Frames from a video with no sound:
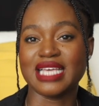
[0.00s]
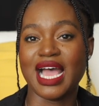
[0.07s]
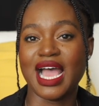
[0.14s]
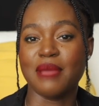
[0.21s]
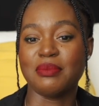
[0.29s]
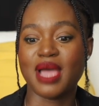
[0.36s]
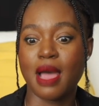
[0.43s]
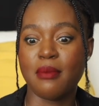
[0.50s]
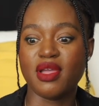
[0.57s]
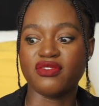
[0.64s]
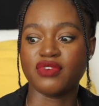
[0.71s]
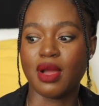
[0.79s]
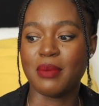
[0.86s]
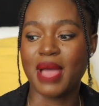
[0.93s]
time
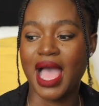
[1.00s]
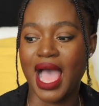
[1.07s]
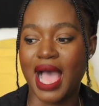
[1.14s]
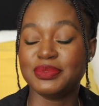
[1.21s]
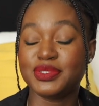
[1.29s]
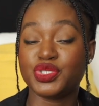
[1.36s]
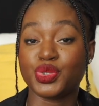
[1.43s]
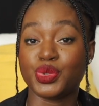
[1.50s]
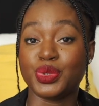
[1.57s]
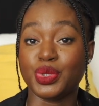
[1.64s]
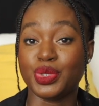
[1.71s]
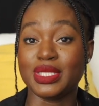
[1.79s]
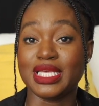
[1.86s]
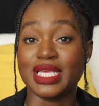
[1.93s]
coming from
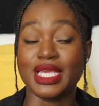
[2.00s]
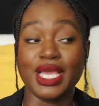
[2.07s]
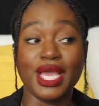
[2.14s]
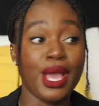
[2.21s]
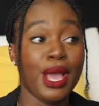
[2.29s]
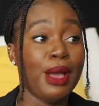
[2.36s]
absolutely